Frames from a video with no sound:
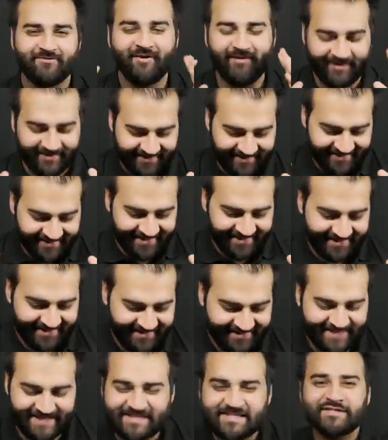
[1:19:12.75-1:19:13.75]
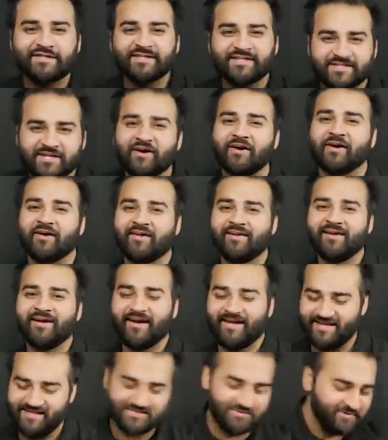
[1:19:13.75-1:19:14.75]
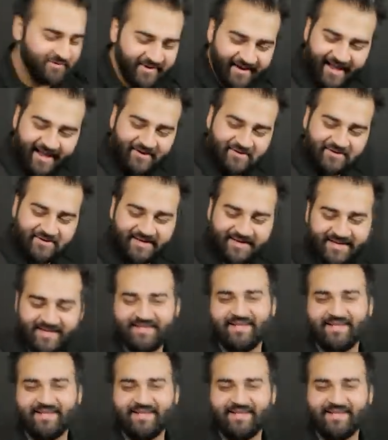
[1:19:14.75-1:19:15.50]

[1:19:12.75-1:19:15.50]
right. This is the turn. I need to run out,